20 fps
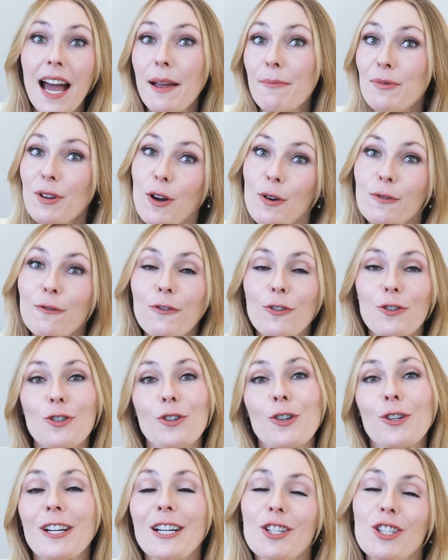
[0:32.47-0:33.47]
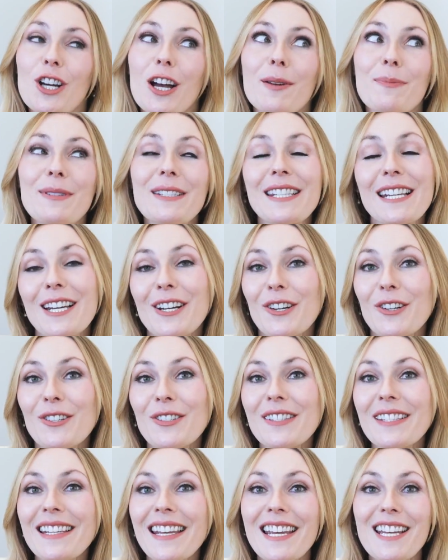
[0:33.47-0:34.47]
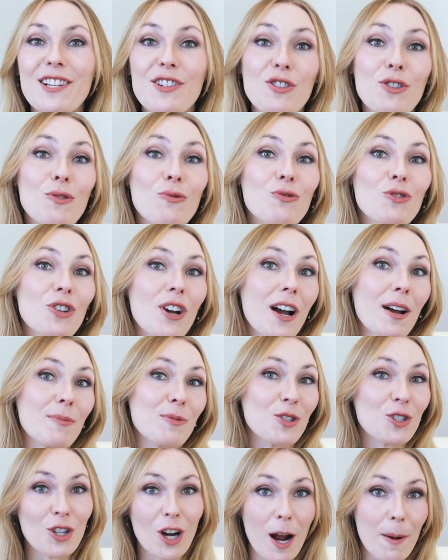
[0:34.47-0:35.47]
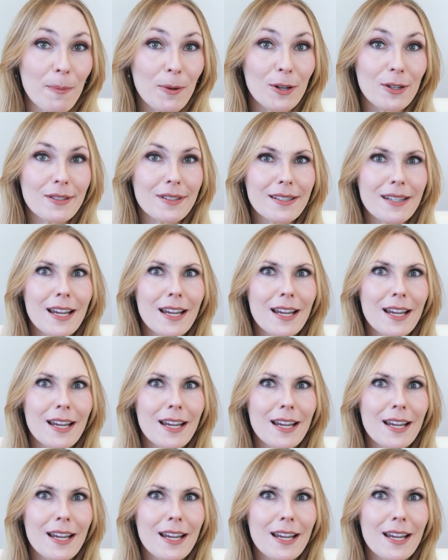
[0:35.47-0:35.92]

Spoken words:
I'm known for turning job seekers into job shoppers.